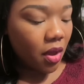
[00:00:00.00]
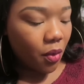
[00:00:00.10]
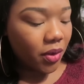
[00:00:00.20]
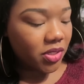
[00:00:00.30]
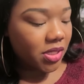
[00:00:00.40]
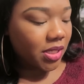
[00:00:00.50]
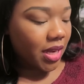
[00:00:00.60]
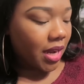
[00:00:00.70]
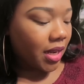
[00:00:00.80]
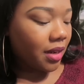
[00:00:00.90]
who could just sit
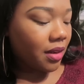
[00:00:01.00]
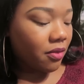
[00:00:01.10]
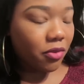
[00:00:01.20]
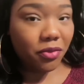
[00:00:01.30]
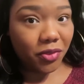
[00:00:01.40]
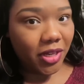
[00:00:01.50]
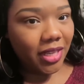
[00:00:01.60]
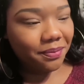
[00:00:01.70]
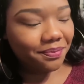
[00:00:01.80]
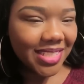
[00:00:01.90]
and edit for
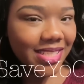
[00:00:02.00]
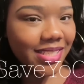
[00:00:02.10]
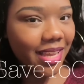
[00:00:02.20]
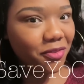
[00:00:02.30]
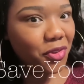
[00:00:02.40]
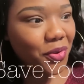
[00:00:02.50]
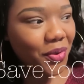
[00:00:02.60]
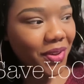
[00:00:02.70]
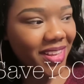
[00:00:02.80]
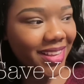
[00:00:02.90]
free save your
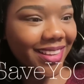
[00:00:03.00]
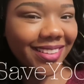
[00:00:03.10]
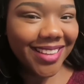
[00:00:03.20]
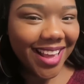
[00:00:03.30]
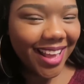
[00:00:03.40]
coin